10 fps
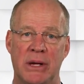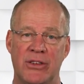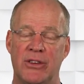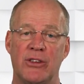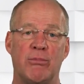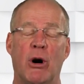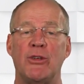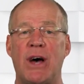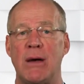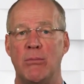business,
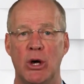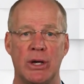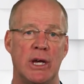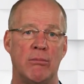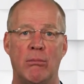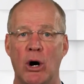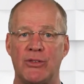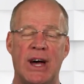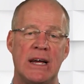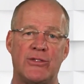
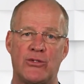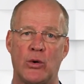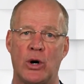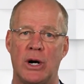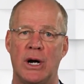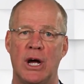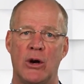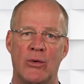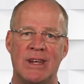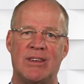multi-store
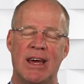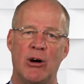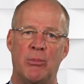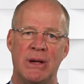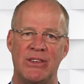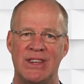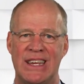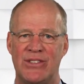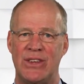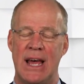retail
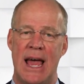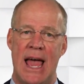business.